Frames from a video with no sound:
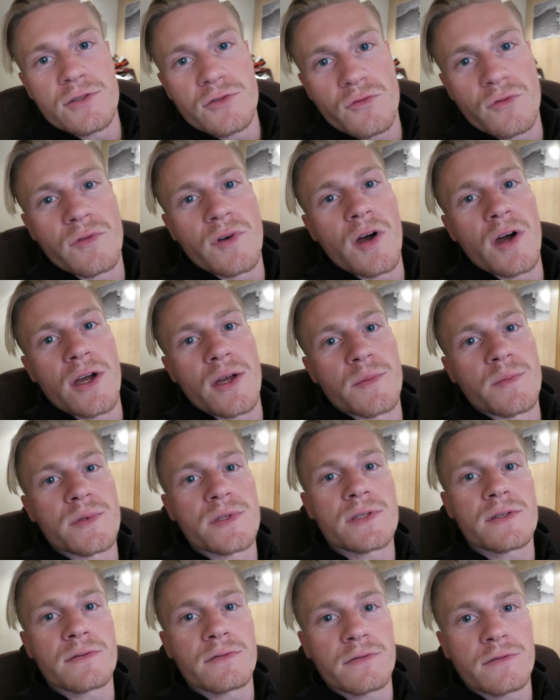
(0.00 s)
Visual
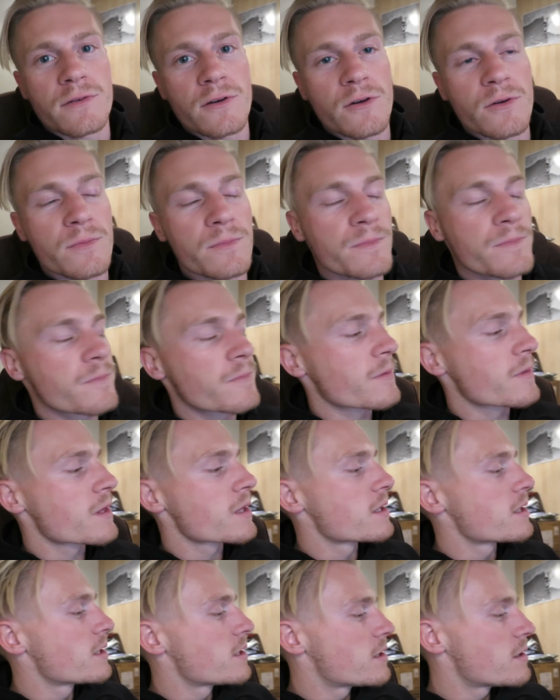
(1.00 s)
Vibes film.
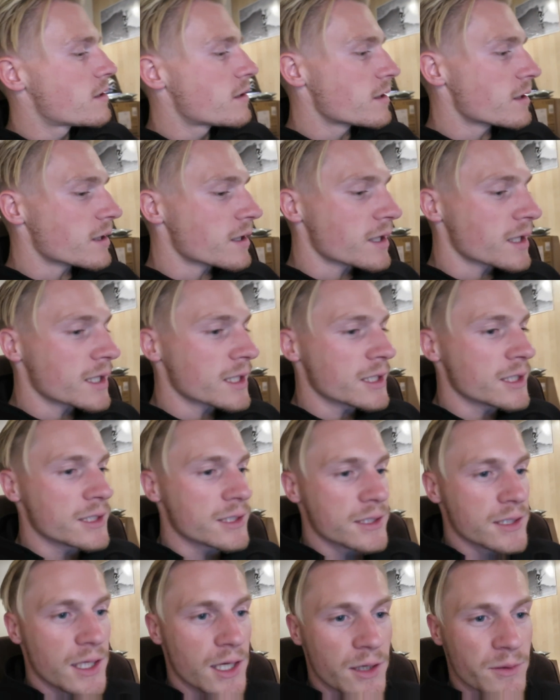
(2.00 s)

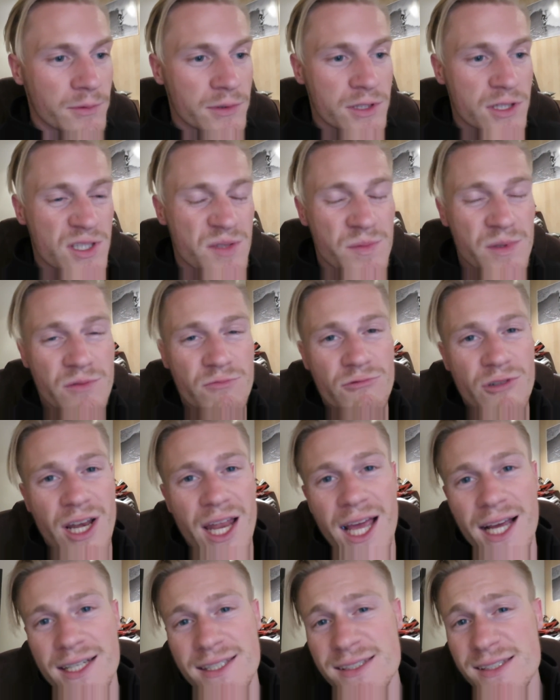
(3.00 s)
And yeah, we've just been
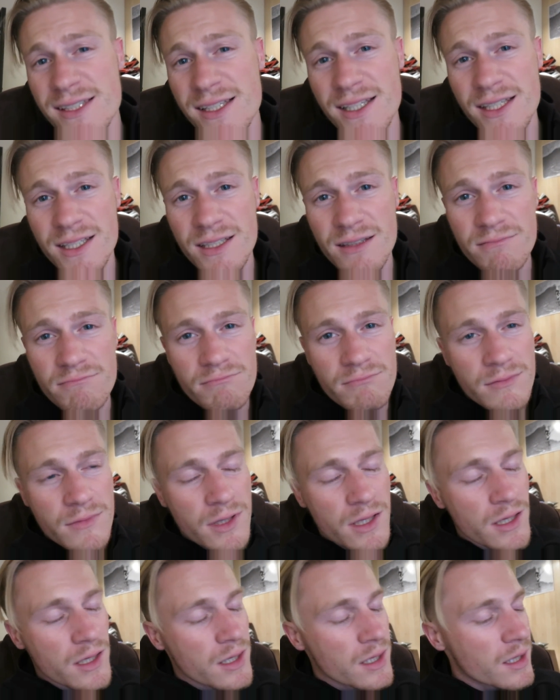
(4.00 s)
relaxing
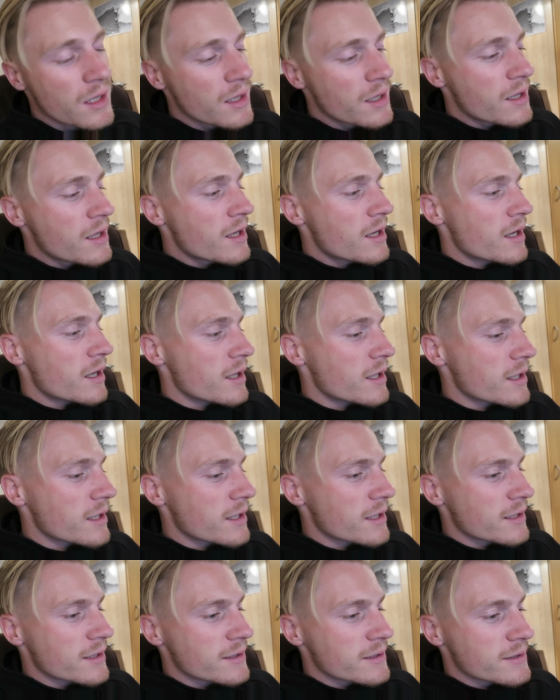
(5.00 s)

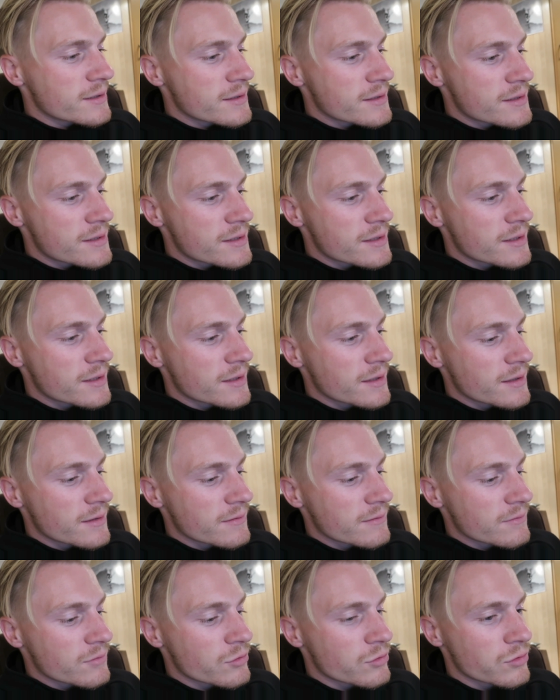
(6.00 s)
and
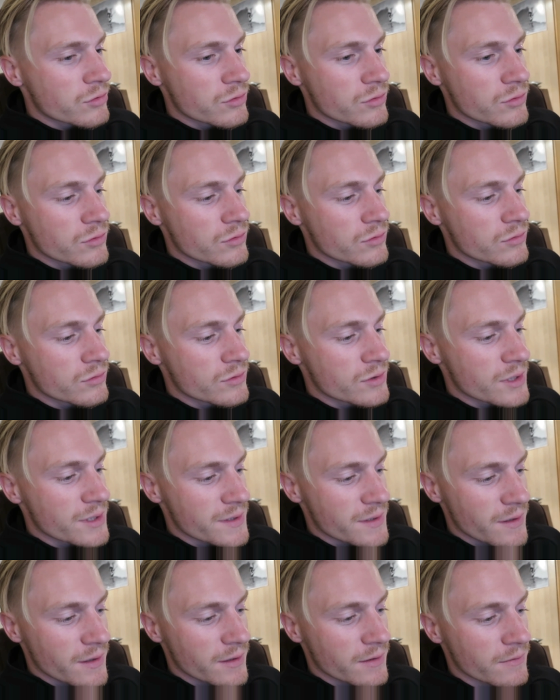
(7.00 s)

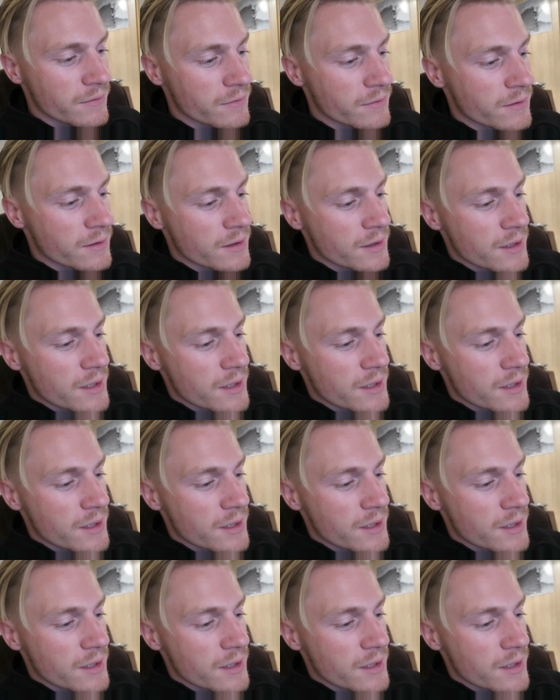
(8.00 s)
just kind of